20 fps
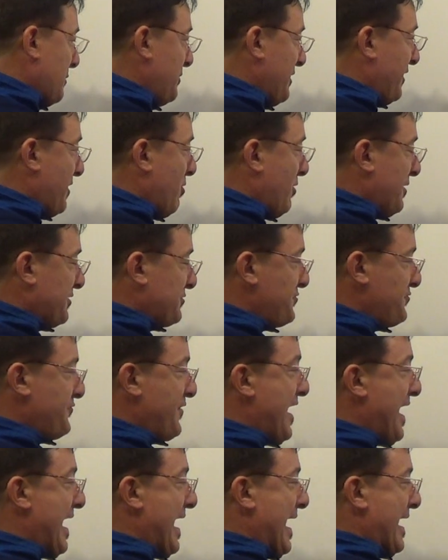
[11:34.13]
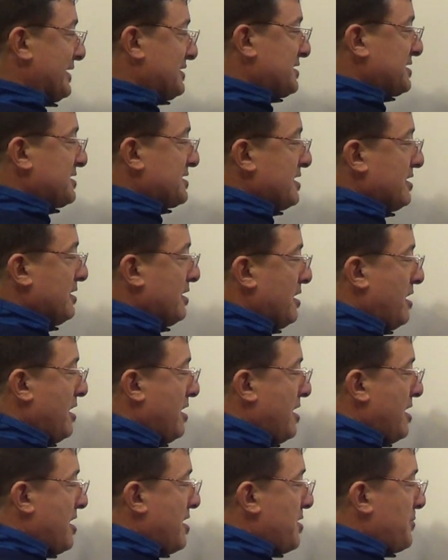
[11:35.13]
to be going fast,
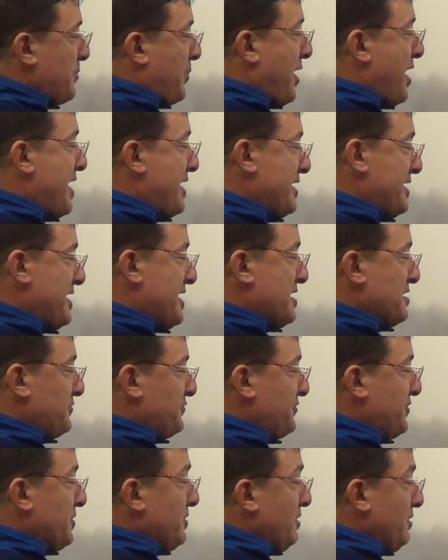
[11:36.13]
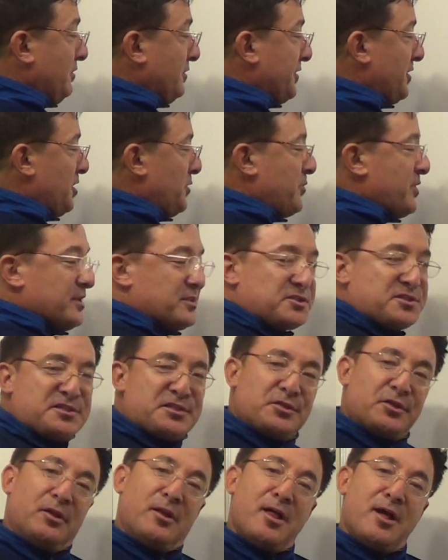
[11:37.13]
but if you're a little bit
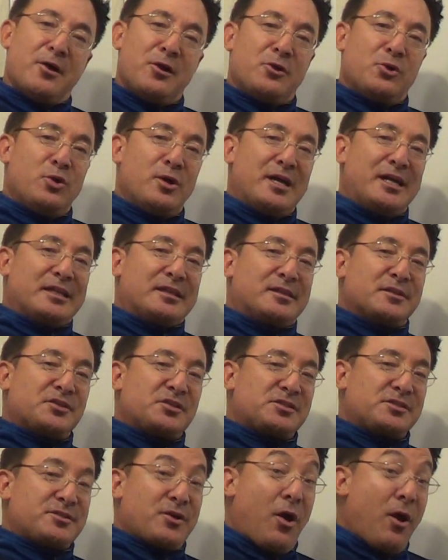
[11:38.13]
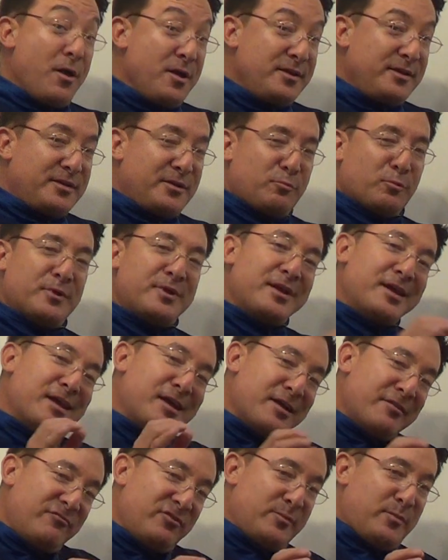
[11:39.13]
slow at the start, when
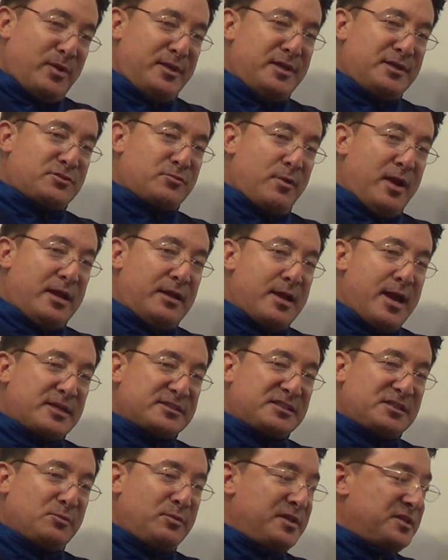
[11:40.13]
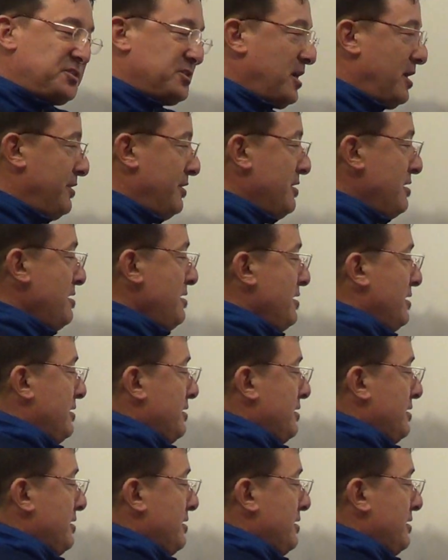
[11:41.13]
everybody's right next to each other,